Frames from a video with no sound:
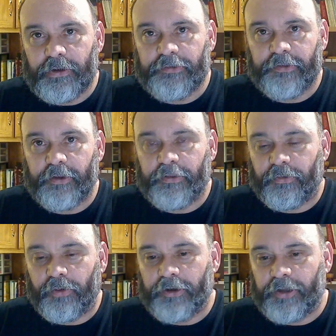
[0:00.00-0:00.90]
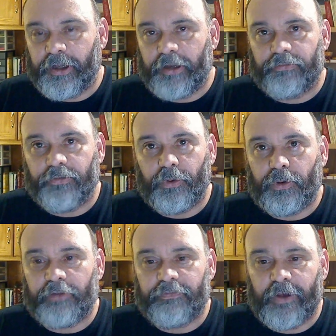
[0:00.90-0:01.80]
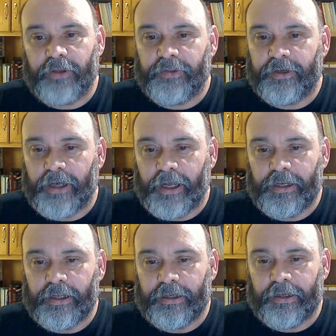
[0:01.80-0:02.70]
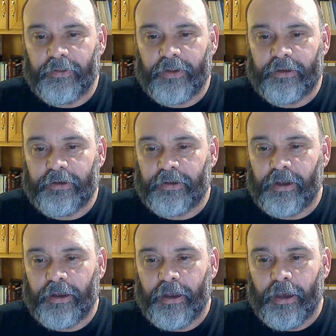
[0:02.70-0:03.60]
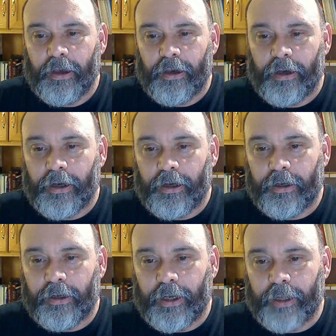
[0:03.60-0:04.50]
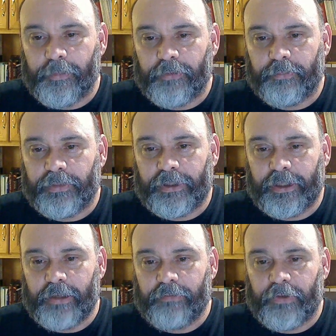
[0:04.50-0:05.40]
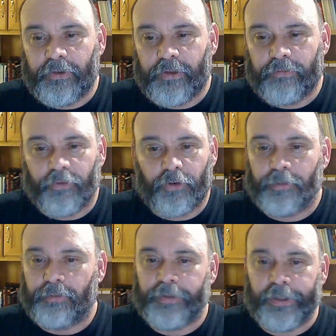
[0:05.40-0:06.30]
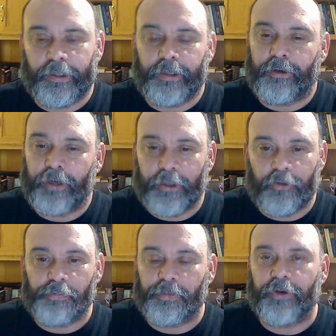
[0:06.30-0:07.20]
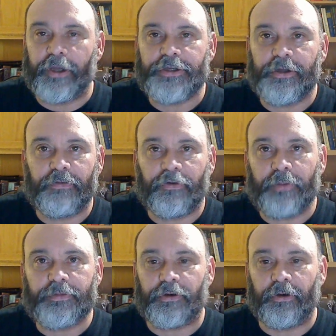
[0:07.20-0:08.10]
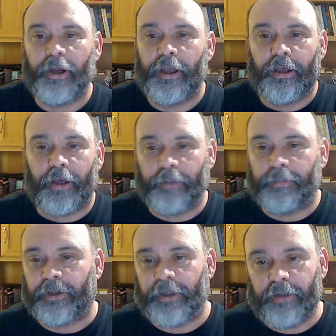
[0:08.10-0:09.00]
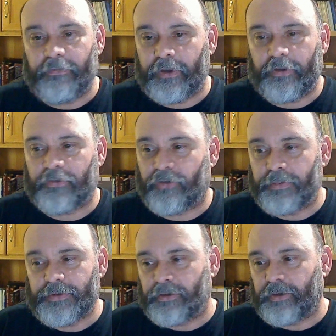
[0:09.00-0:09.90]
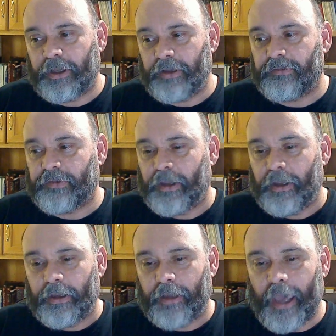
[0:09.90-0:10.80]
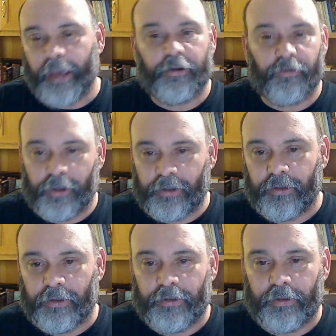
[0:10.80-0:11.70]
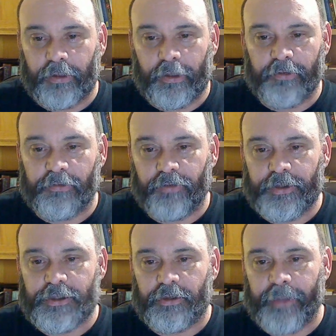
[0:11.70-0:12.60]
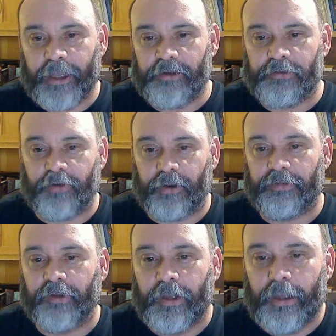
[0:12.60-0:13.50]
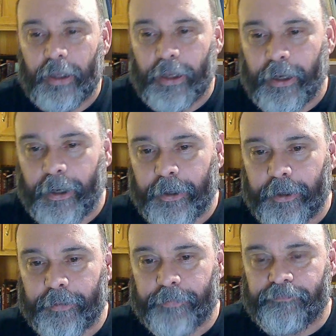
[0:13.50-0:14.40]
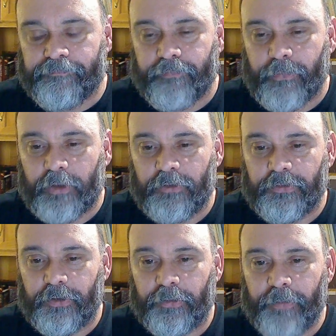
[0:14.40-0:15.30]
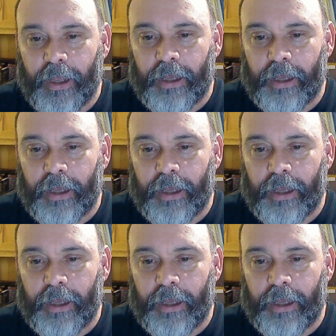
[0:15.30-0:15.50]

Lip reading: is the authoritative rule of faith and conduct, and that I believe in the verbal plenary inspiration of Scripture. I believe that Scripture is accurate in its original manuscripts. So